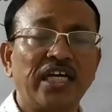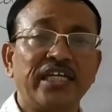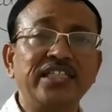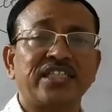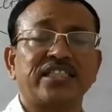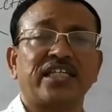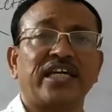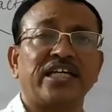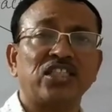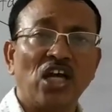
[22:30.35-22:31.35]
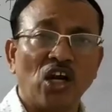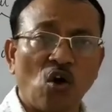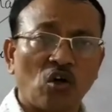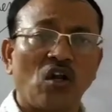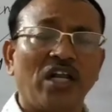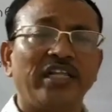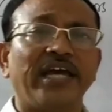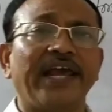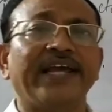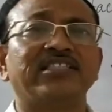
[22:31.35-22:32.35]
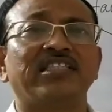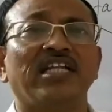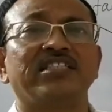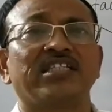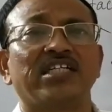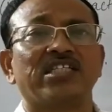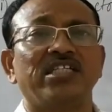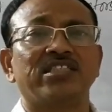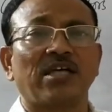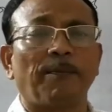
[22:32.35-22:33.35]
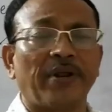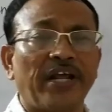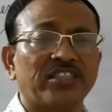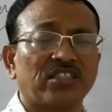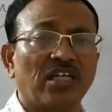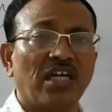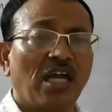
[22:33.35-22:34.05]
in such a case, not only the HCl secretion is suppressed,